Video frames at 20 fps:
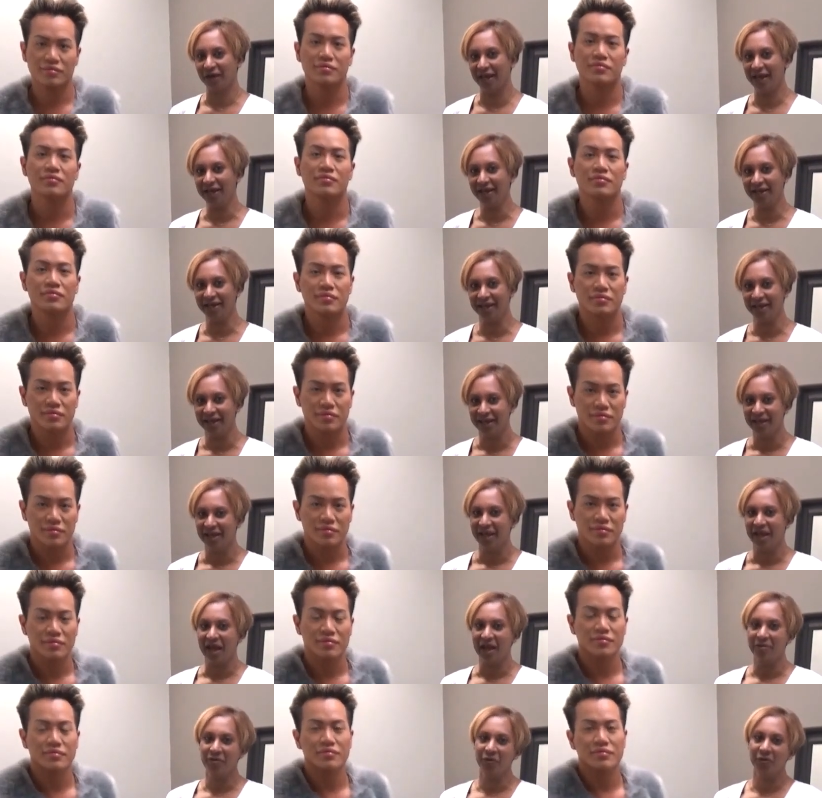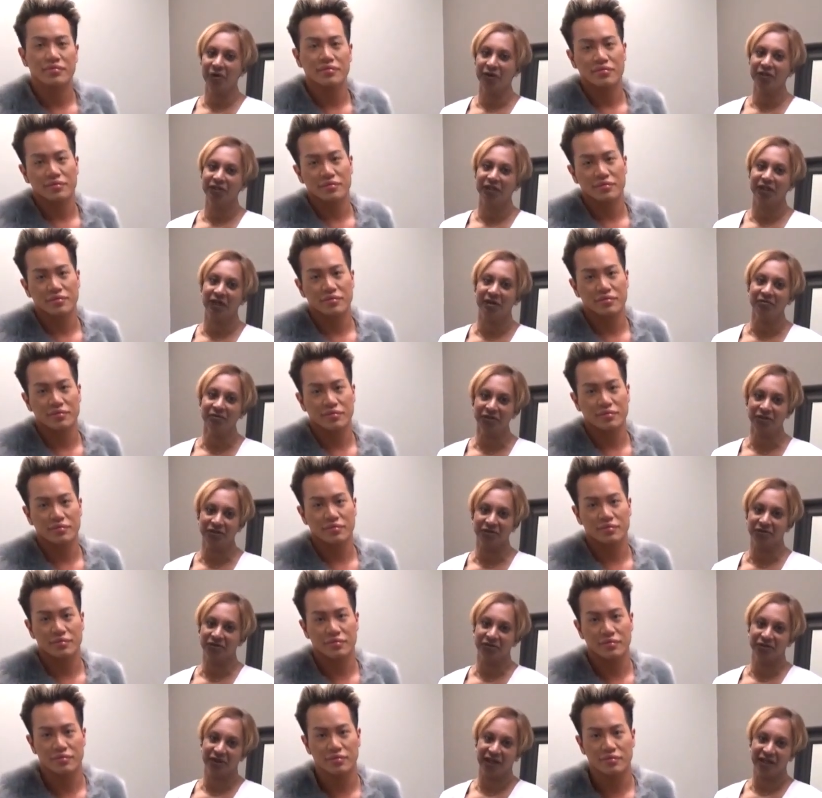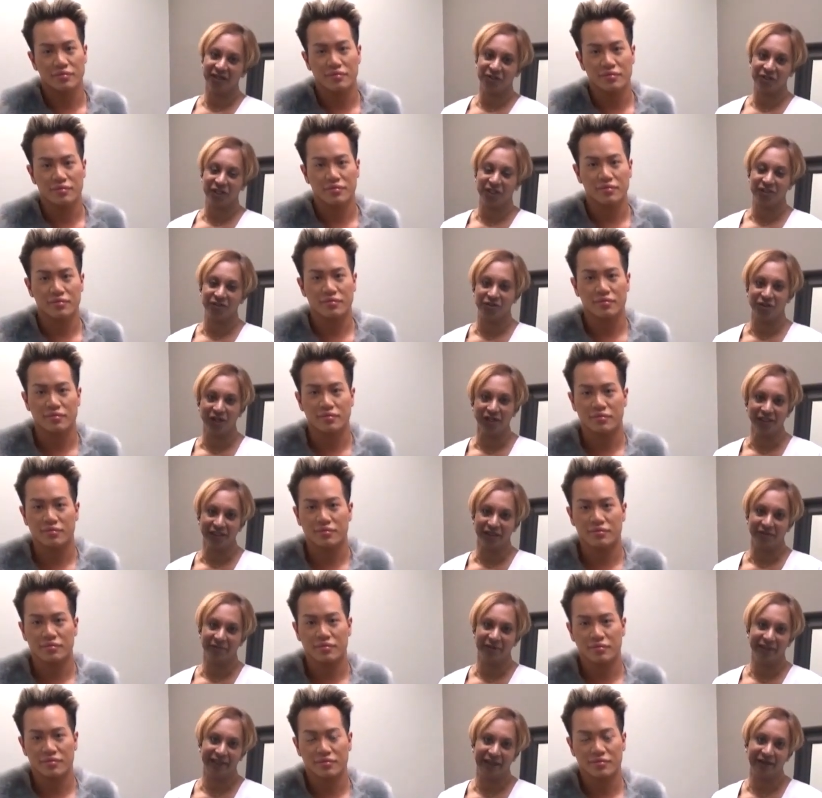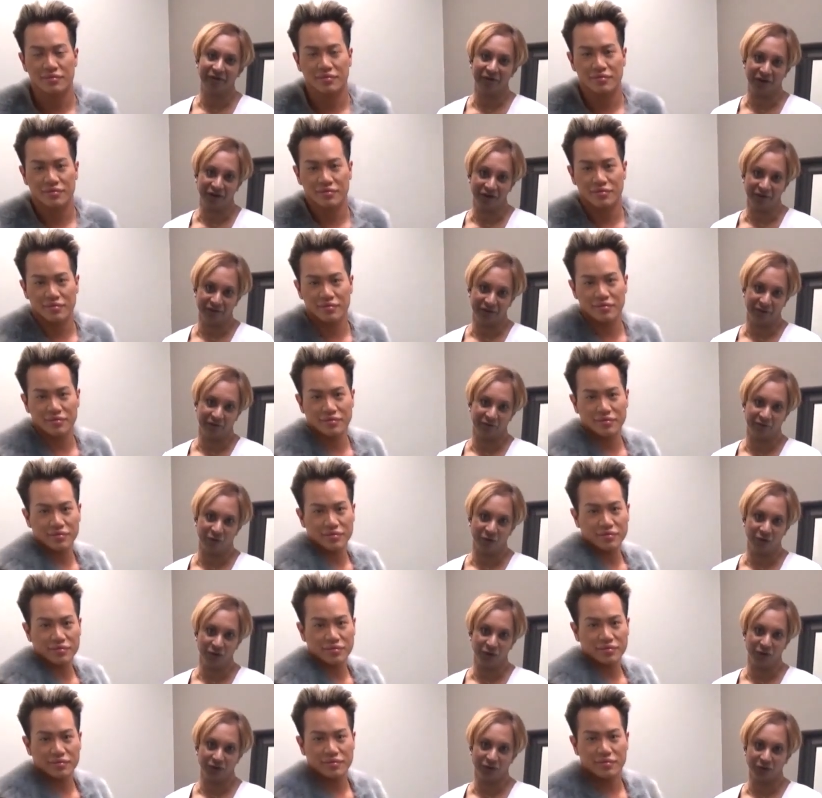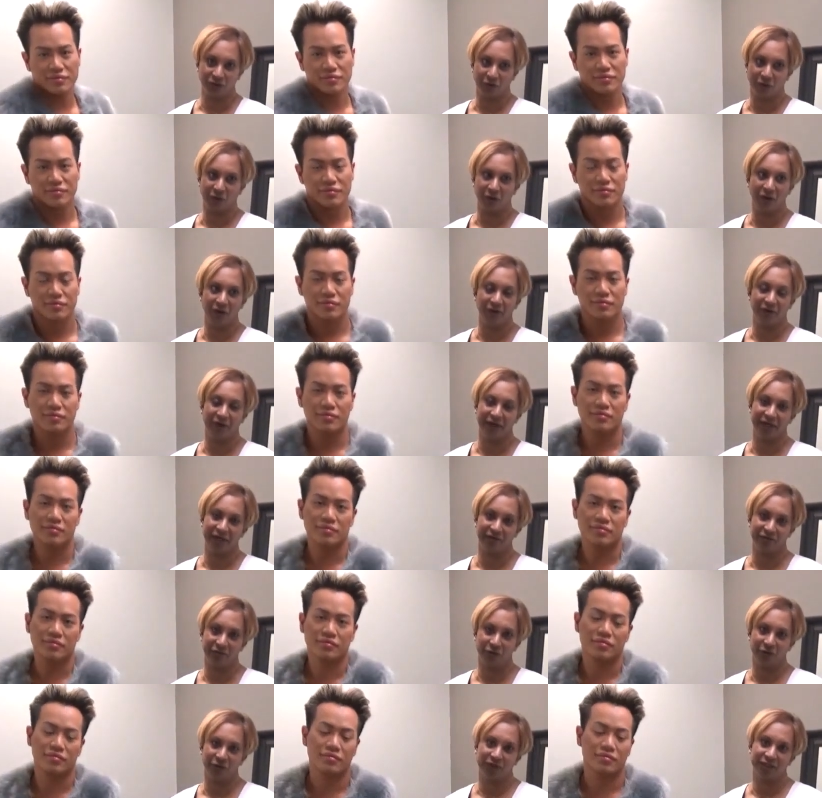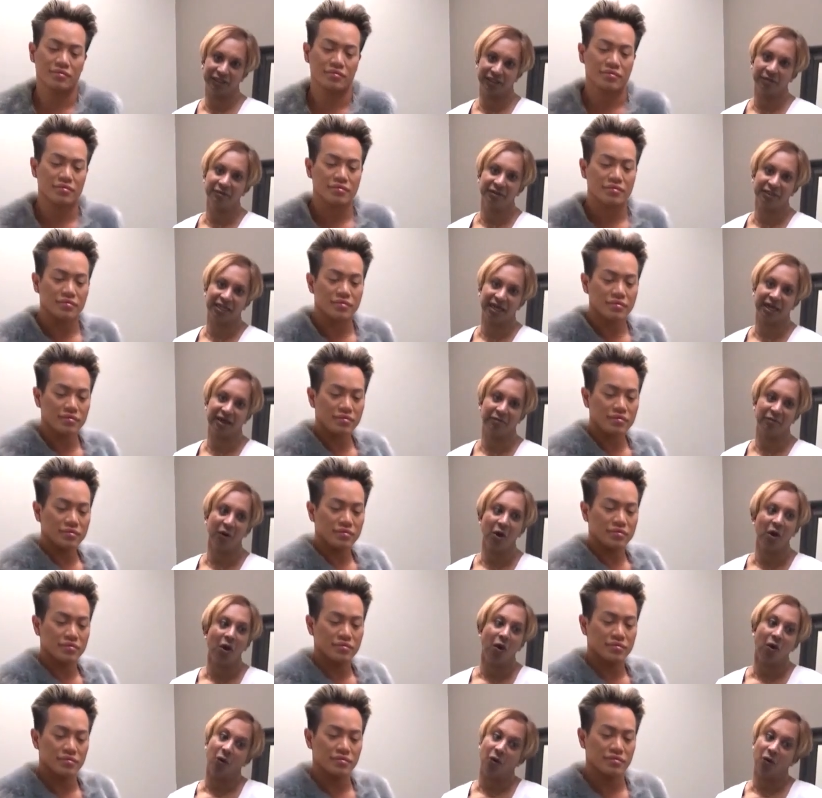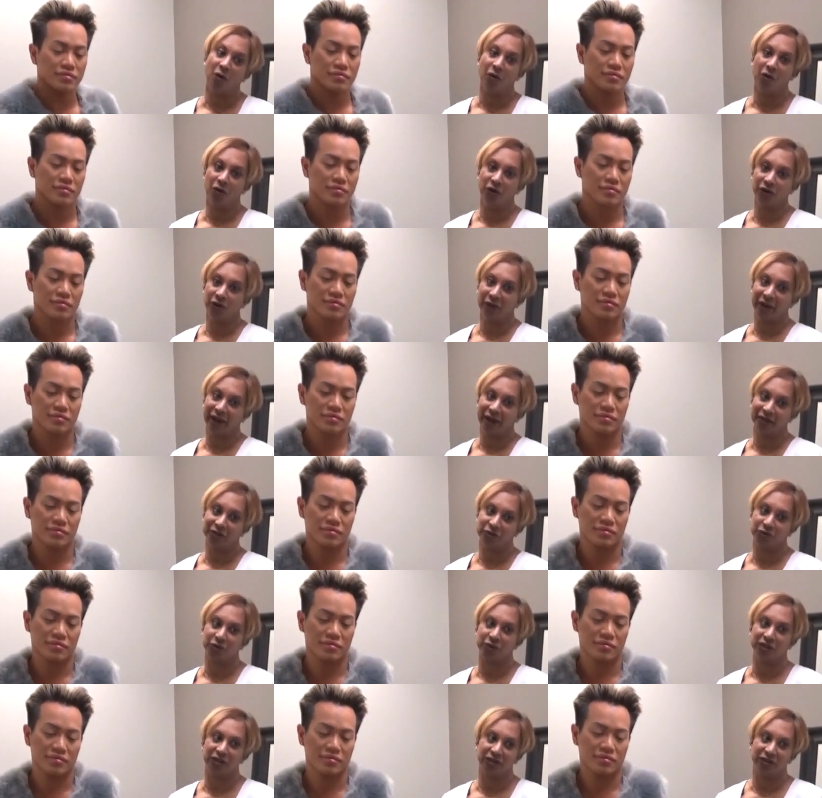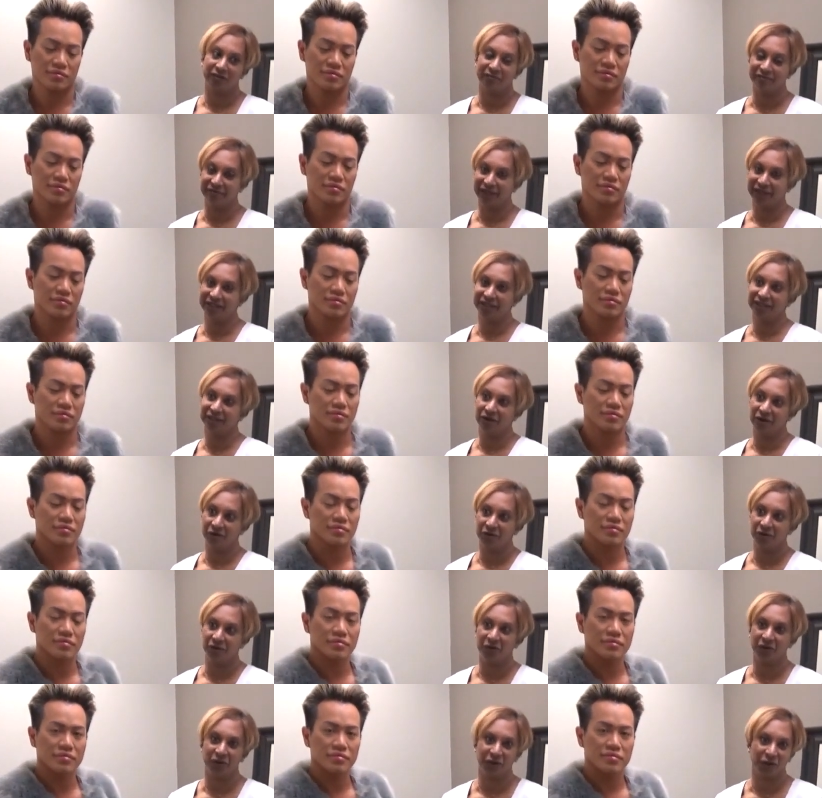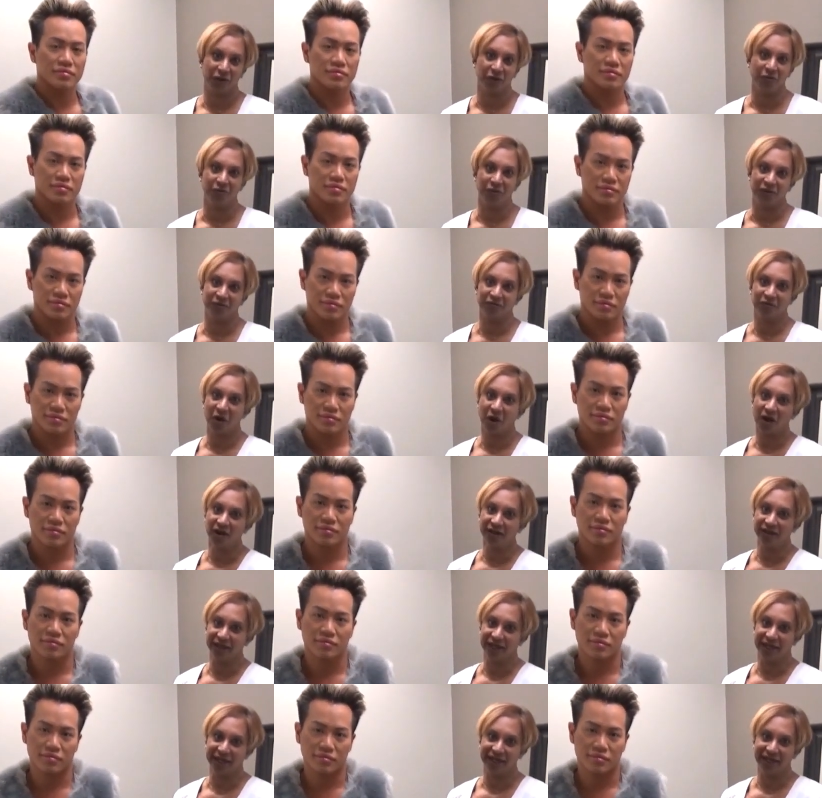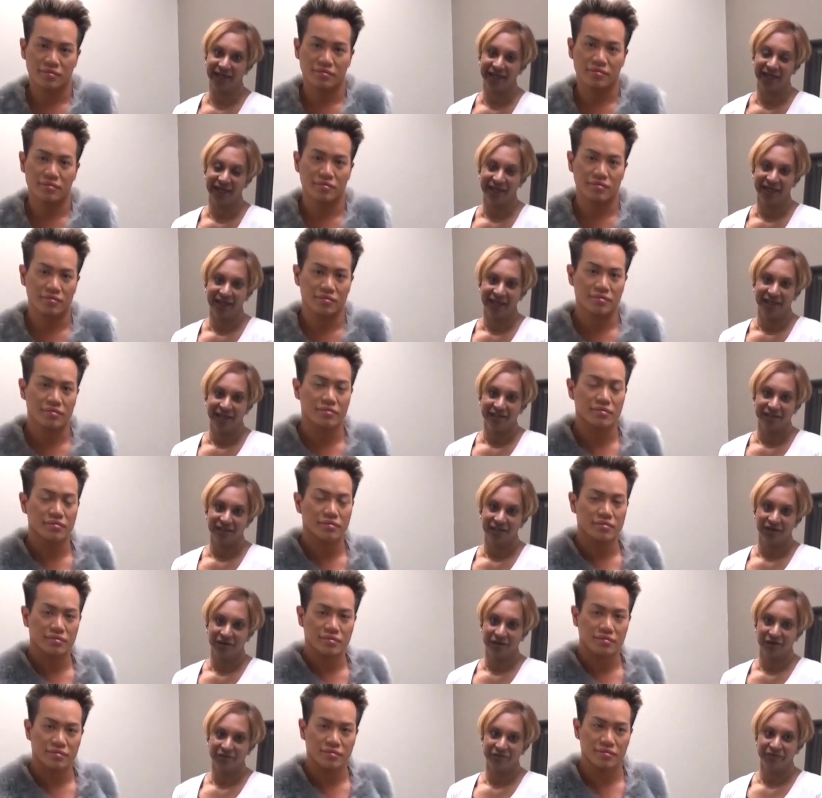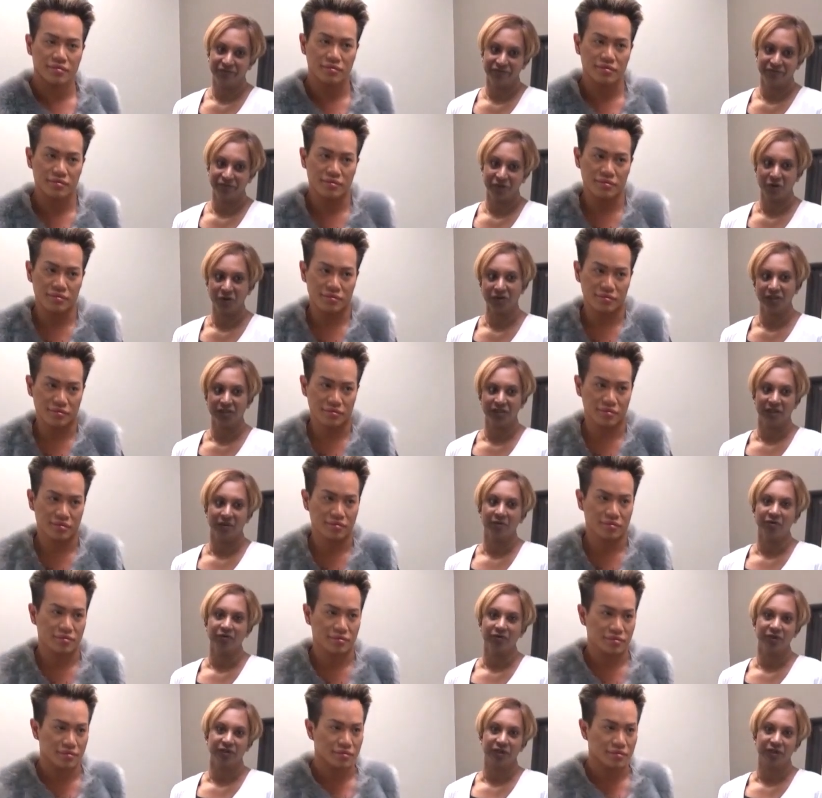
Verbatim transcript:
Speaker 1: like, I'm the one to come to you to actually inject them and get rid of them for you, all ready for the summertime or your actual Mexico or Cuban holiday. So those are some of the